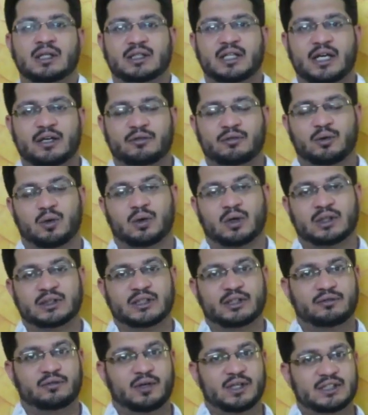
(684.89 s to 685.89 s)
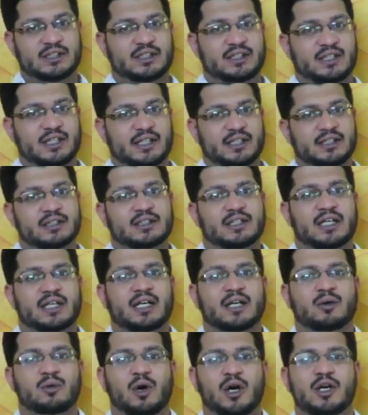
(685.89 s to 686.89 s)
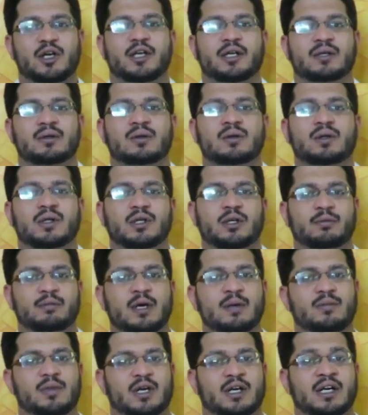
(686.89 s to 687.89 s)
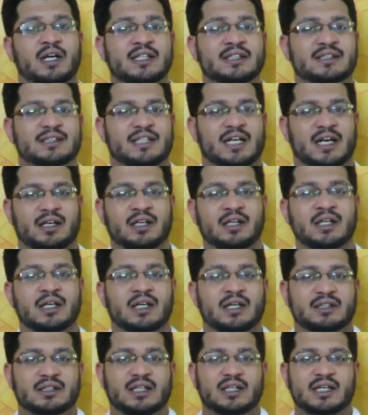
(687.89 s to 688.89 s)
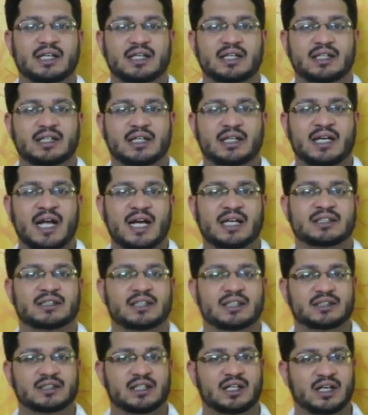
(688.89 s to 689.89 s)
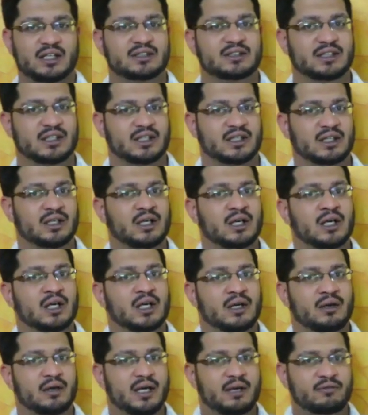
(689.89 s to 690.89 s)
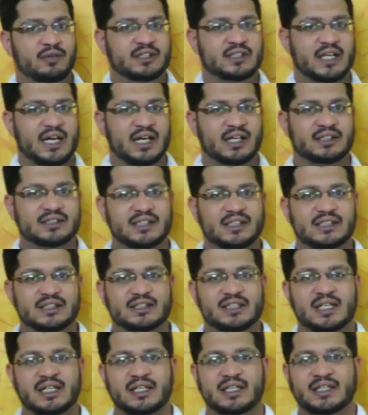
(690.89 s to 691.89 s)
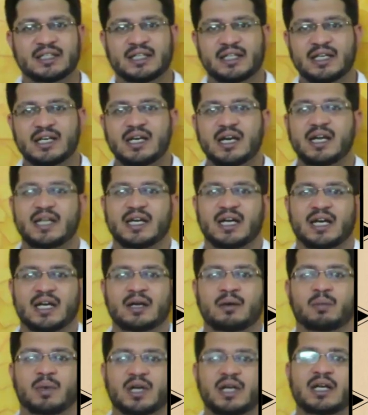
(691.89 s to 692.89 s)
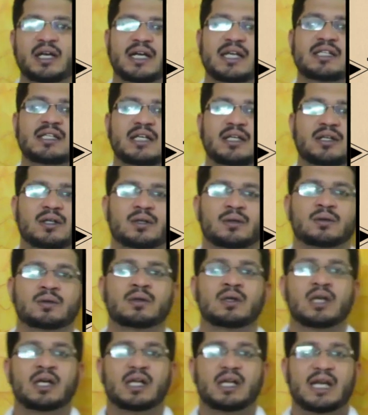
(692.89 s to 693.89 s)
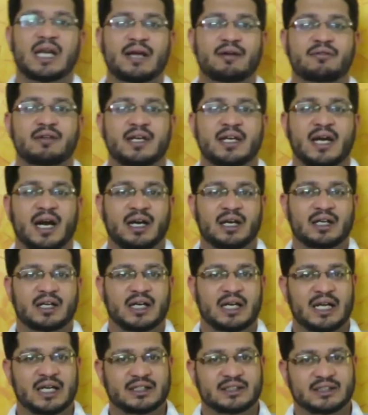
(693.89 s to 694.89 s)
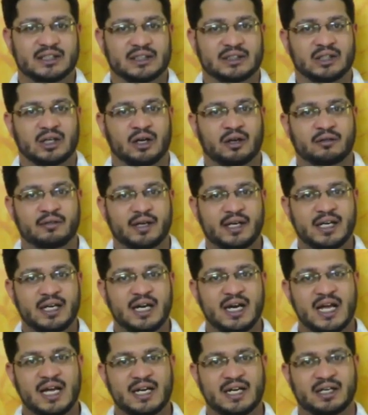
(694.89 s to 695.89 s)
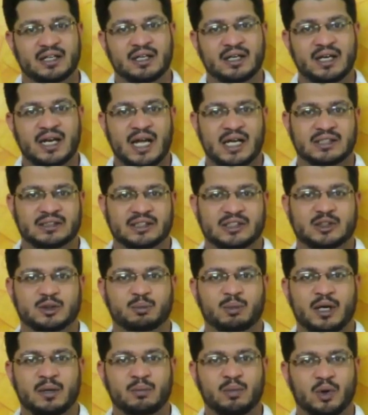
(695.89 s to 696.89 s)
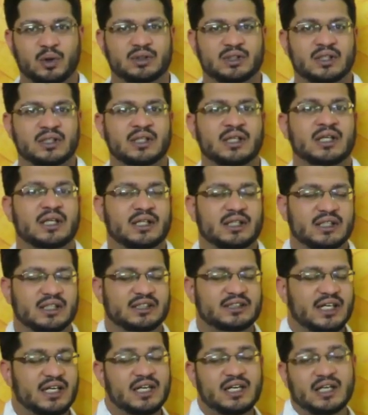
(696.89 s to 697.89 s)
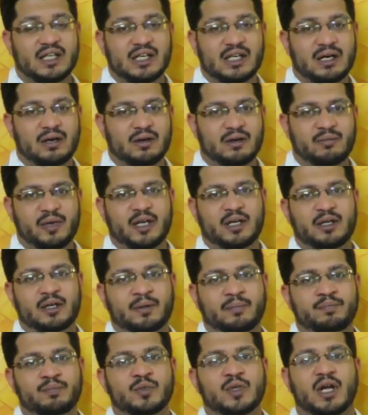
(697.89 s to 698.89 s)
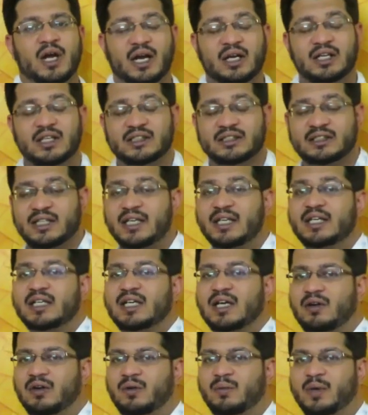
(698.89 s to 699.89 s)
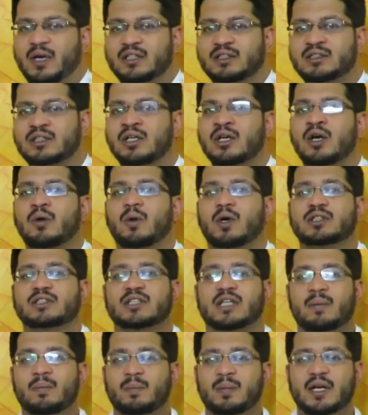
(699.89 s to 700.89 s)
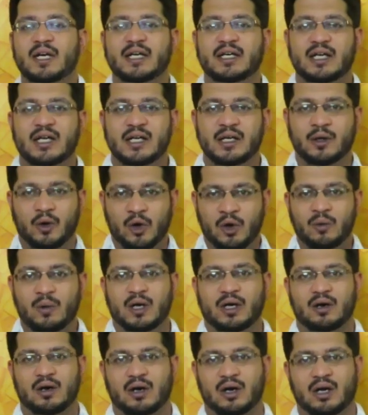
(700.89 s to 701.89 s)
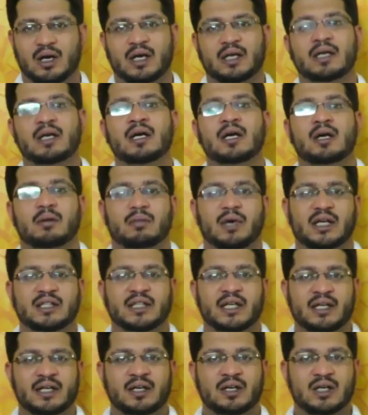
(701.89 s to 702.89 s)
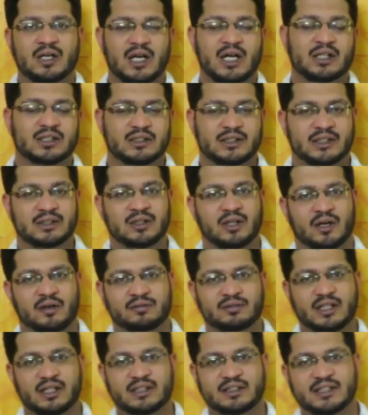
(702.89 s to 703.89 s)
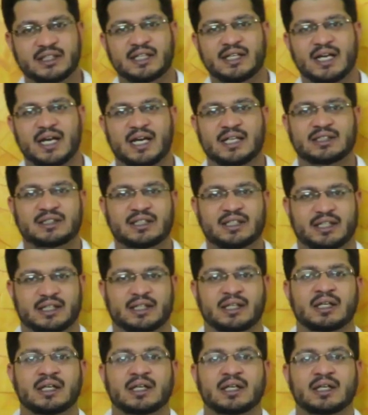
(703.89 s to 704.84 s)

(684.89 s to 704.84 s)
Therefore, the first thing that I want you to remember is that the tax structure which existed in India pertaining to levy and collection of indirect taxes by both the central government and the state governments was completely overhauled by the introduction of the GST.